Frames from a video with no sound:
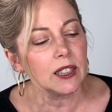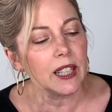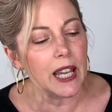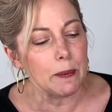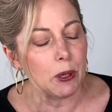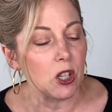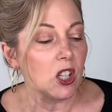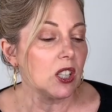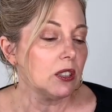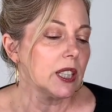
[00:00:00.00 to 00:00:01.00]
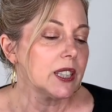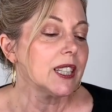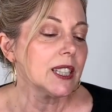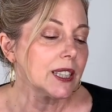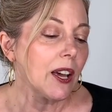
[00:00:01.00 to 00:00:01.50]
label. It
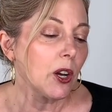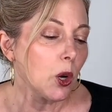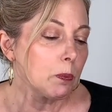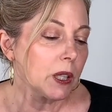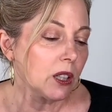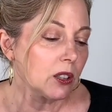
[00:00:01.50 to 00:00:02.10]
tells us how to open and